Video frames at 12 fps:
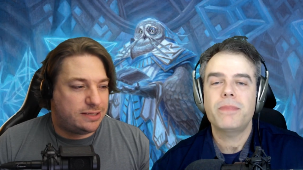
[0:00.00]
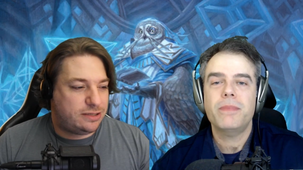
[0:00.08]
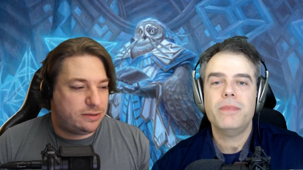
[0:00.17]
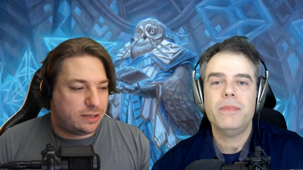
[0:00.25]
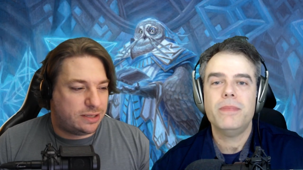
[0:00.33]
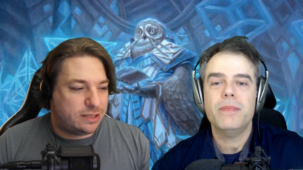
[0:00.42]

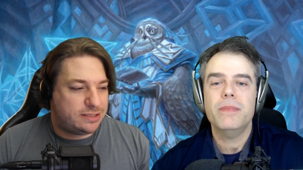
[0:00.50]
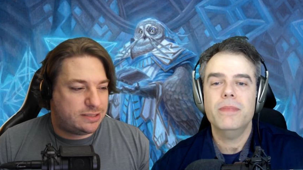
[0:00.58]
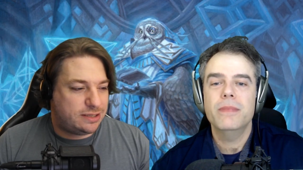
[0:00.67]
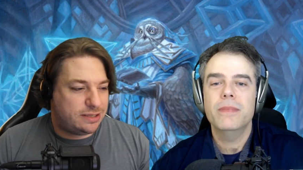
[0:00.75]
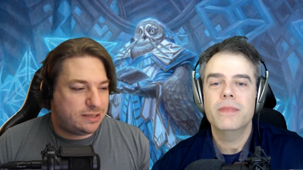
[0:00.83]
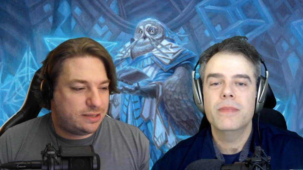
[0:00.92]
Speaker 1: do it. Let's
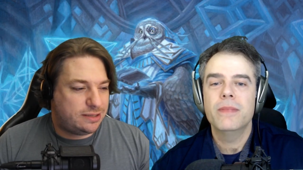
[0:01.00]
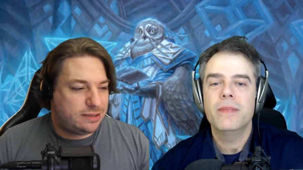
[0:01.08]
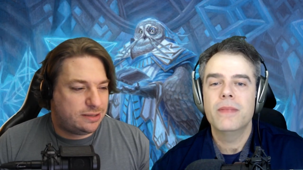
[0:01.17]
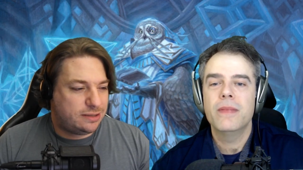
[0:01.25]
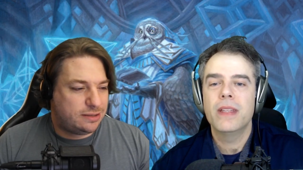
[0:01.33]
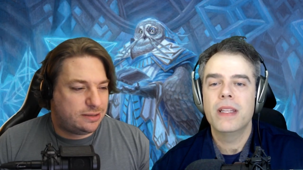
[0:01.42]
uh
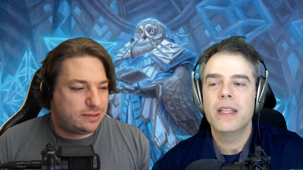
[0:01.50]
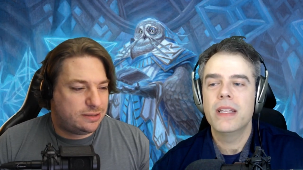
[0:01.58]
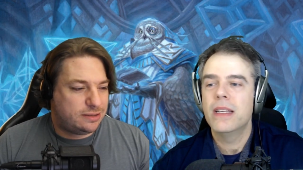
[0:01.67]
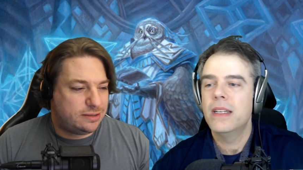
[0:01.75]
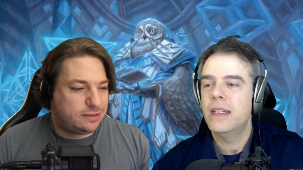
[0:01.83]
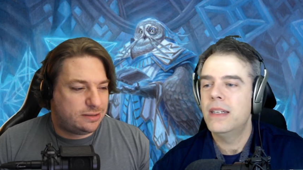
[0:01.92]

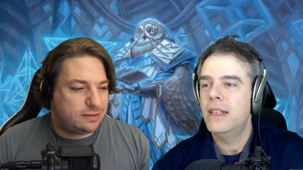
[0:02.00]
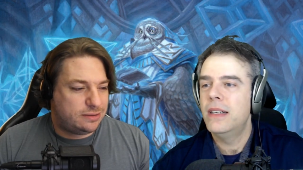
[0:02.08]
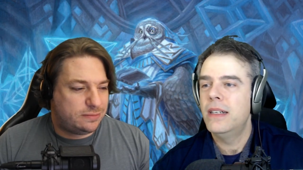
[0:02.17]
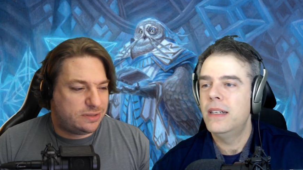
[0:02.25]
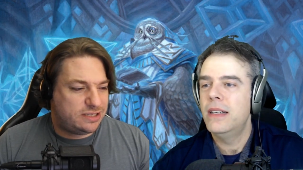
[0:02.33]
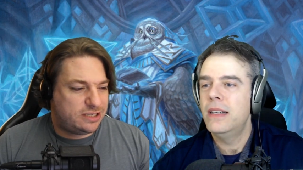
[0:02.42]

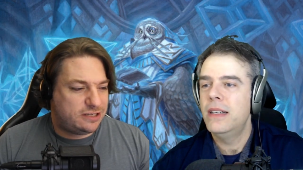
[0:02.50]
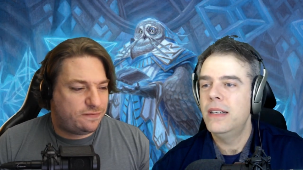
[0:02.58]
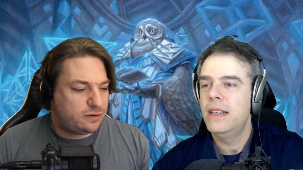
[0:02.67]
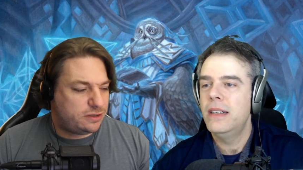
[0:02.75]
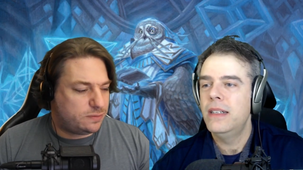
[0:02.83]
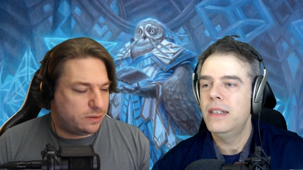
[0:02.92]
what's this
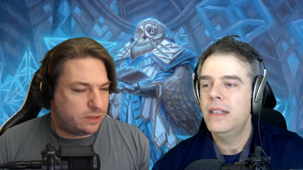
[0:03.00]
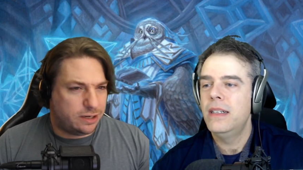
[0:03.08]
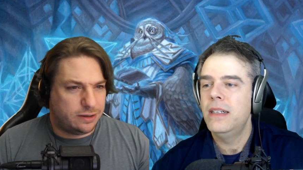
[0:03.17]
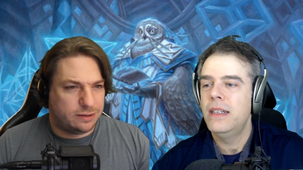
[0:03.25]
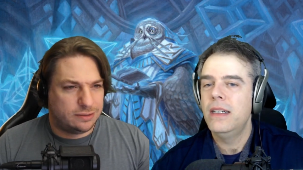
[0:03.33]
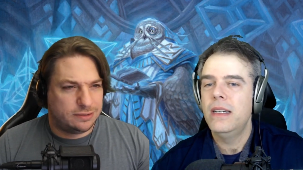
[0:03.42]
first one
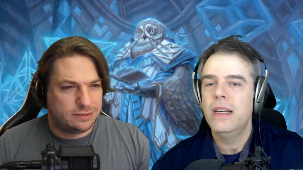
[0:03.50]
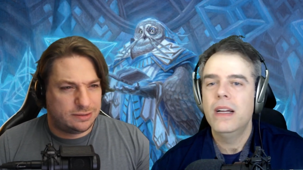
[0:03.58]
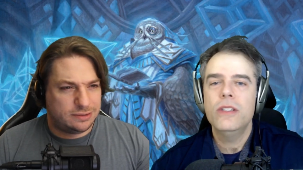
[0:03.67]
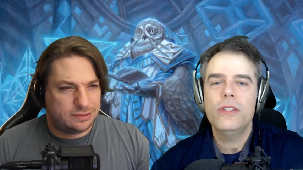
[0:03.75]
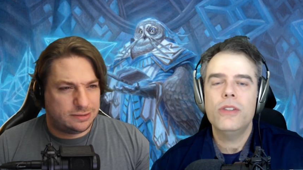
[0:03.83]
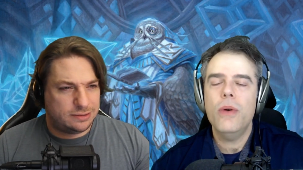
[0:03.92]
here?
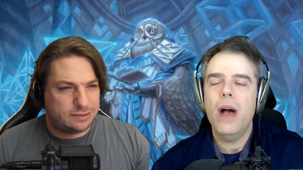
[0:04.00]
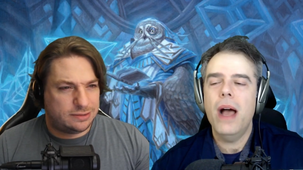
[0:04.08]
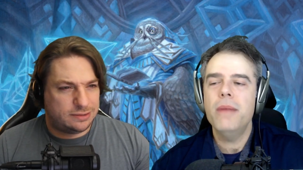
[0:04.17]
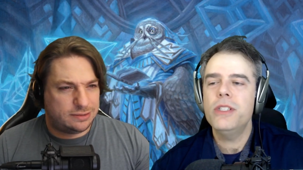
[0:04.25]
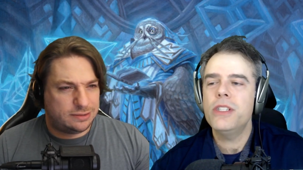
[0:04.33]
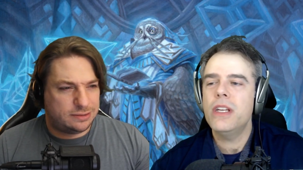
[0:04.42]
Speaker 2: So,
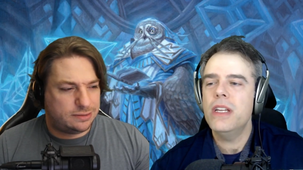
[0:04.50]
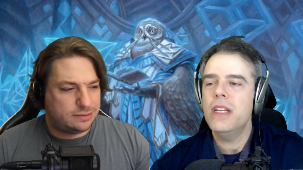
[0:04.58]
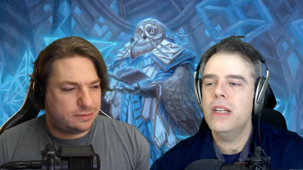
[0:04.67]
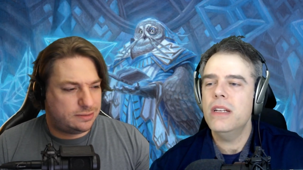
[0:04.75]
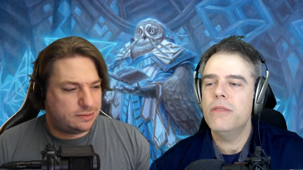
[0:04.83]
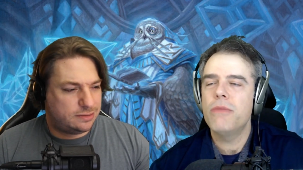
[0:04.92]
I'm just
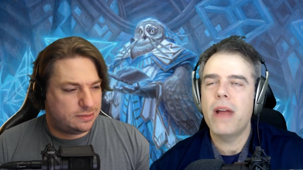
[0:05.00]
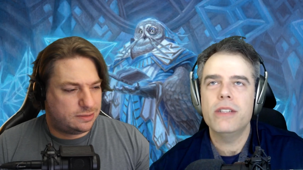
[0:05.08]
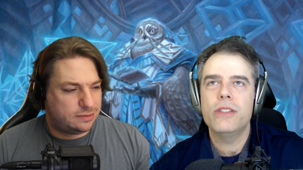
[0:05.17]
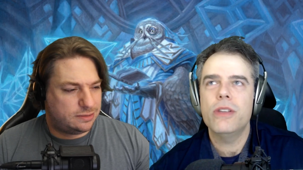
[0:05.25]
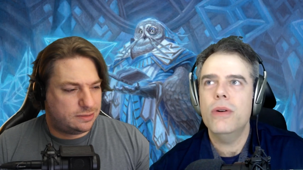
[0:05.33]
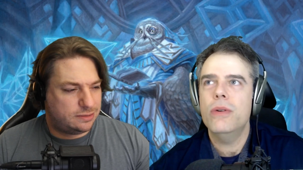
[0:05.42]
going to right.
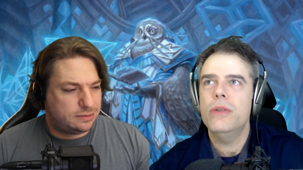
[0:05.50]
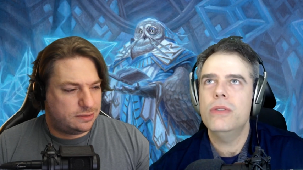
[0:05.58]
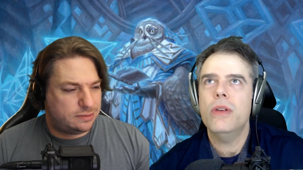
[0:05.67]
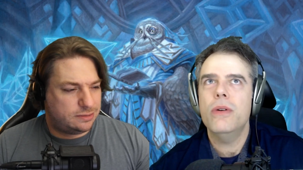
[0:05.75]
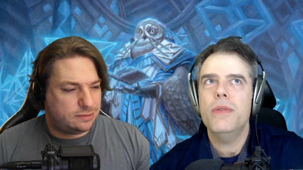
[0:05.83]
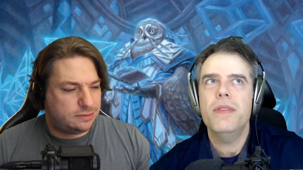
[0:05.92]
So,
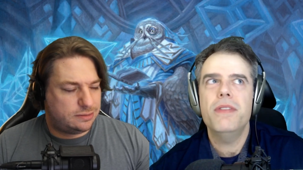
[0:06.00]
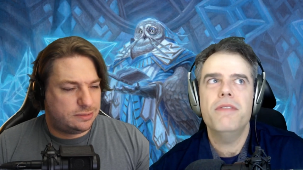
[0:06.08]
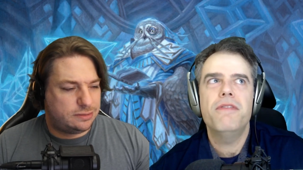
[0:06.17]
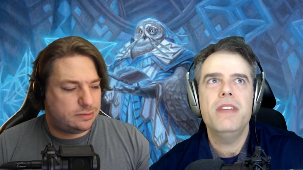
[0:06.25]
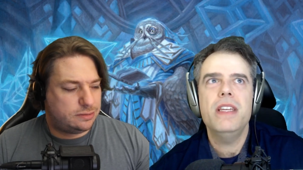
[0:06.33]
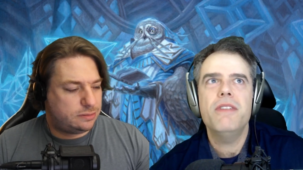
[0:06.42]
so
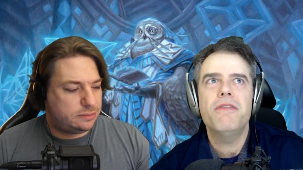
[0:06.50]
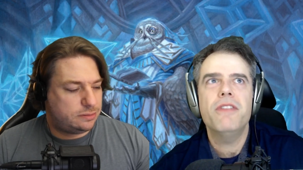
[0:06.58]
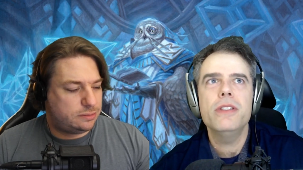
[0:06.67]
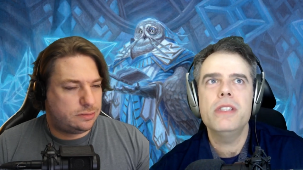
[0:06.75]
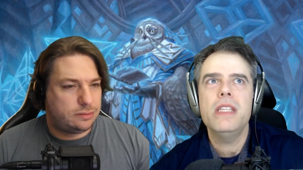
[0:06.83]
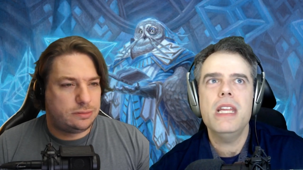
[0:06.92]
the
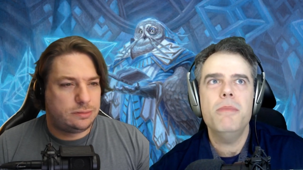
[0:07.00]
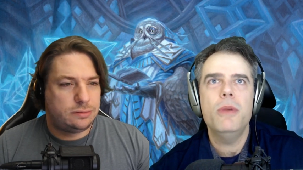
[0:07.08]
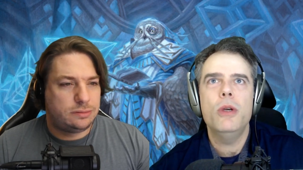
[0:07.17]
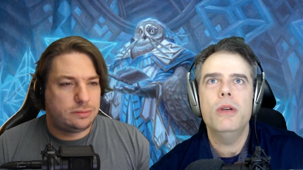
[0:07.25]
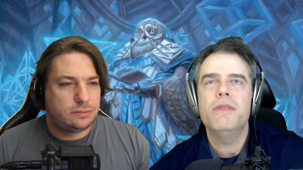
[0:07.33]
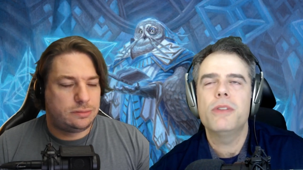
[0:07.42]
first neat
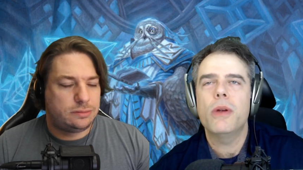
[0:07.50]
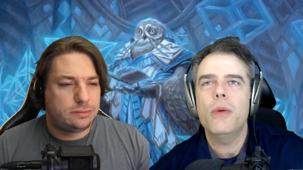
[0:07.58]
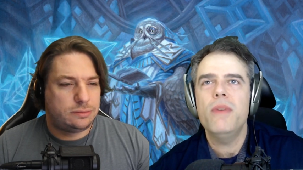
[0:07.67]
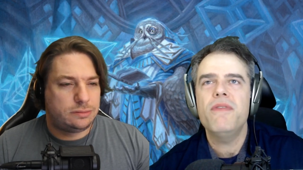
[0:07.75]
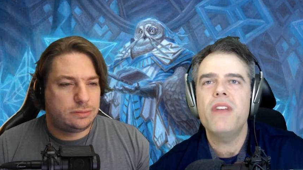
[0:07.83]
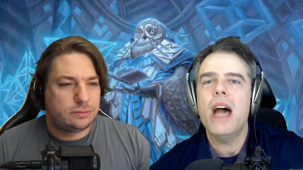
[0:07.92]
moves, right?
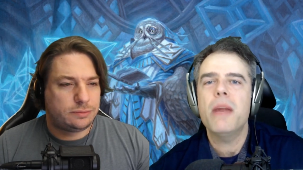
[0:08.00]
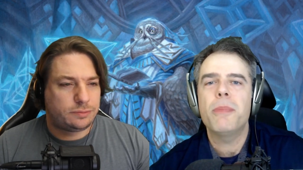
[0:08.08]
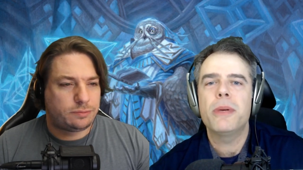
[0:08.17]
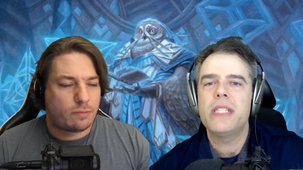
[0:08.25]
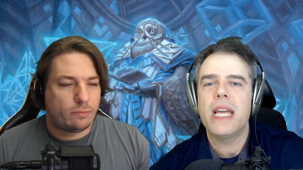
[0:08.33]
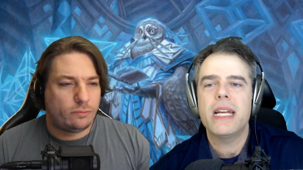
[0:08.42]
We've got to
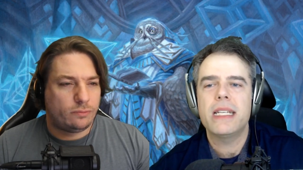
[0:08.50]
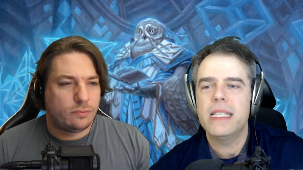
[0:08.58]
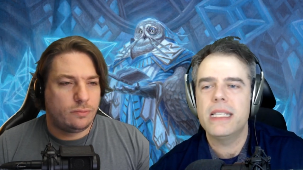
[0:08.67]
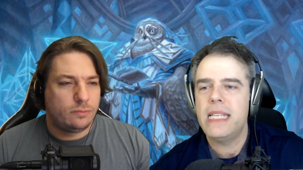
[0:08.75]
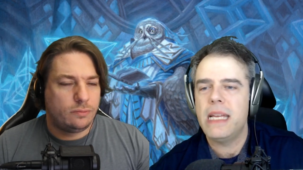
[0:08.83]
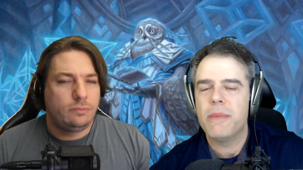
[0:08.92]
protect the
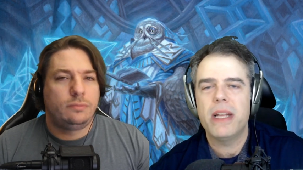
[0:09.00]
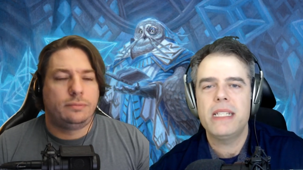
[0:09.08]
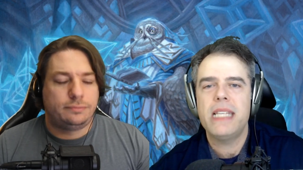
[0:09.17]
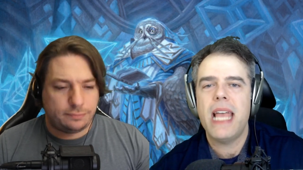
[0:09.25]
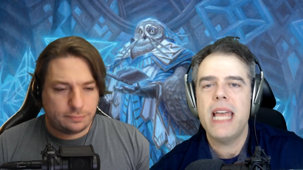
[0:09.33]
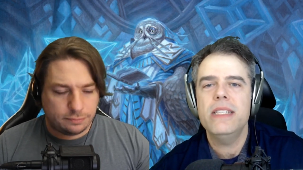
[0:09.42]
team, right?
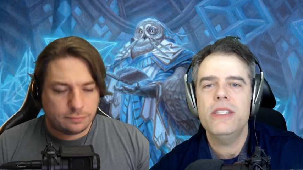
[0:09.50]
Tanazir